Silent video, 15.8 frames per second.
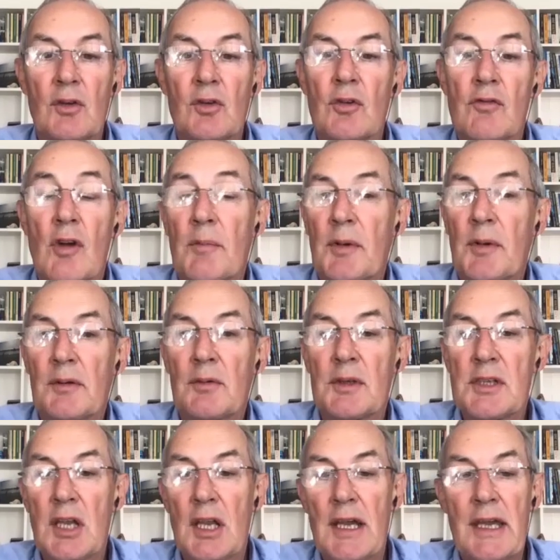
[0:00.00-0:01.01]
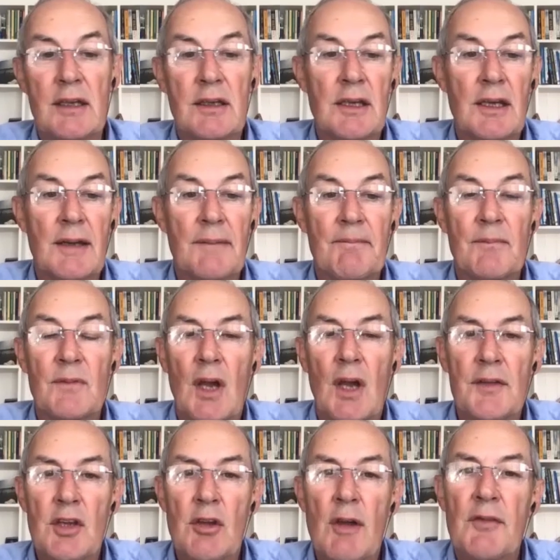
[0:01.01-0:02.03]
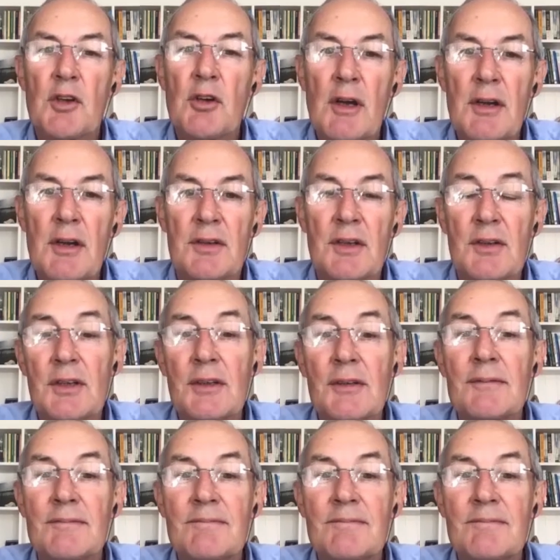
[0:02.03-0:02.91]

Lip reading: Lord Robert was like. I think you have a quote, don't you?